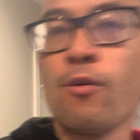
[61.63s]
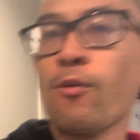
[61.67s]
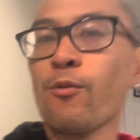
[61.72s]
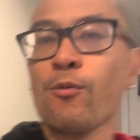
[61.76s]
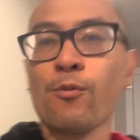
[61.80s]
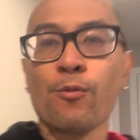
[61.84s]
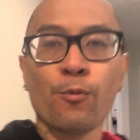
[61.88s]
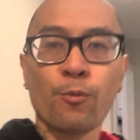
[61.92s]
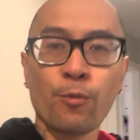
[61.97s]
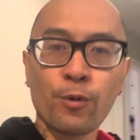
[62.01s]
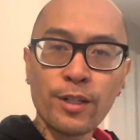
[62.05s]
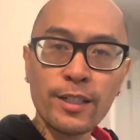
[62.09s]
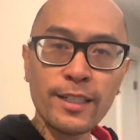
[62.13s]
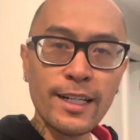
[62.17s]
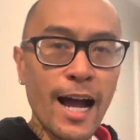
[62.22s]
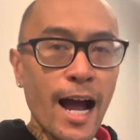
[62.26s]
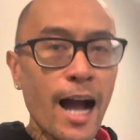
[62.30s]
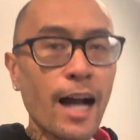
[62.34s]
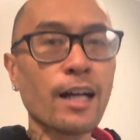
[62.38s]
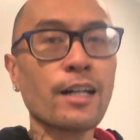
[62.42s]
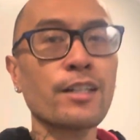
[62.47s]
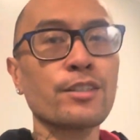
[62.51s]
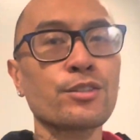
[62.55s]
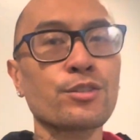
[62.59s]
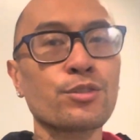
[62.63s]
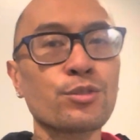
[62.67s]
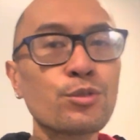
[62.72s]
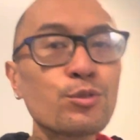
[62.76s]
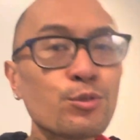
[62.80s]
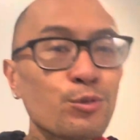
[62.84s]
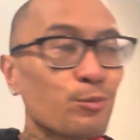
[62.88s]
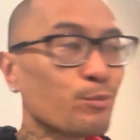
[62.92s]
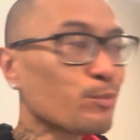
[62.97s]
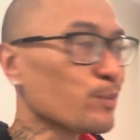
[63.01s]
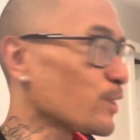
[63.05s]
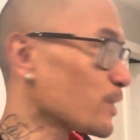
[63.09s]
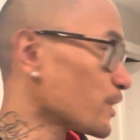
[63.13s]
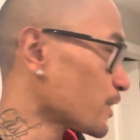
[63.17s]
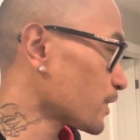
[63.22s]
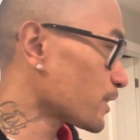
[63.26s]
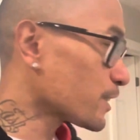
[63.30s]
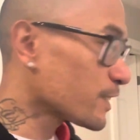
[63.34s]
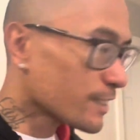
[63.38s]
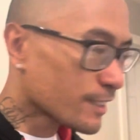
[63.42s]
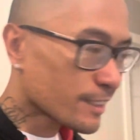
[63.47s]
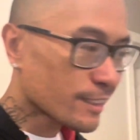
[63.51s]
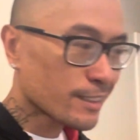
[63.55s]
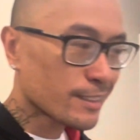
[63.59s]
we're not consumers.
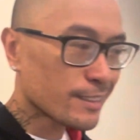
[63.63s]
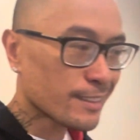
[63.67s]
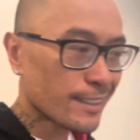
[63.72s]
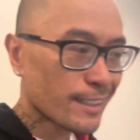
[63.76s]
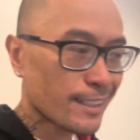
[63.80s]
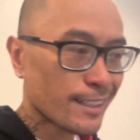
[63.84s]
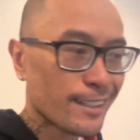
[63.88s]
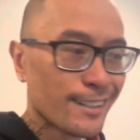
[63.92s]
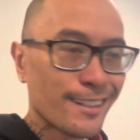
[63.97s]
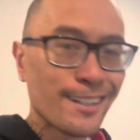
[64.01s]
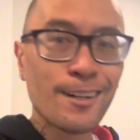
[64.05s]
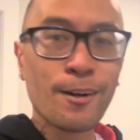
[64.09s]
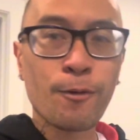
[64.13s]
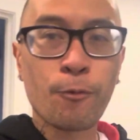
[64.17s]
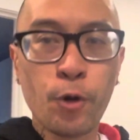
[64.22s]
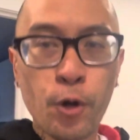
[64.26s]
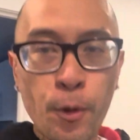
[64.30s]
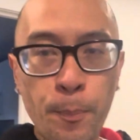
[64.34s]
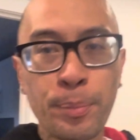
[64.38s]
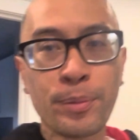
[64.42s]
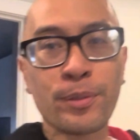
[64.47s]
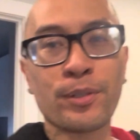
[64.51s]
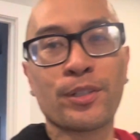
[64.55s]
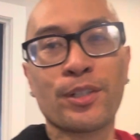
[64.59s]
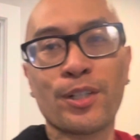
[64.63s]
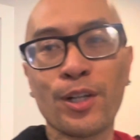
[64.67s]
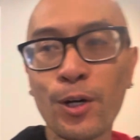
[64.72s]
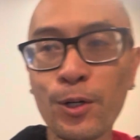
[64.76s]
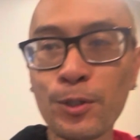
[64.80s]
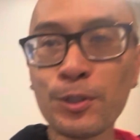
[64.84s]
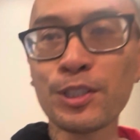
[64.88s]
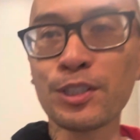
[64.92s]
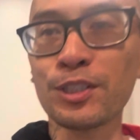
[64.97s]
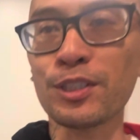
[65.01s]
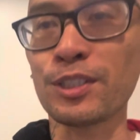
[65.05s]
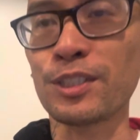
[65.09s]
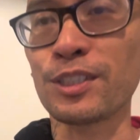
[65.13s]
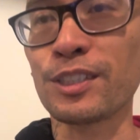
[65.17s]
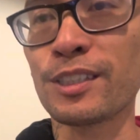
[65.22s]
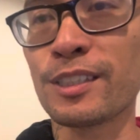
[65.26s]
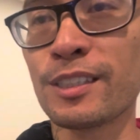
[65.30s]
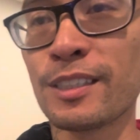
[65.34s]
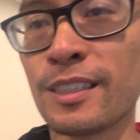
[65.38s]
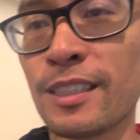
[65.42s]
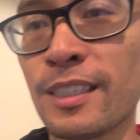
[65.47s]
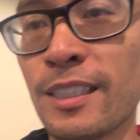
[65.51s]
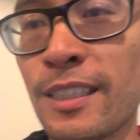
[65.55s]
We're producers.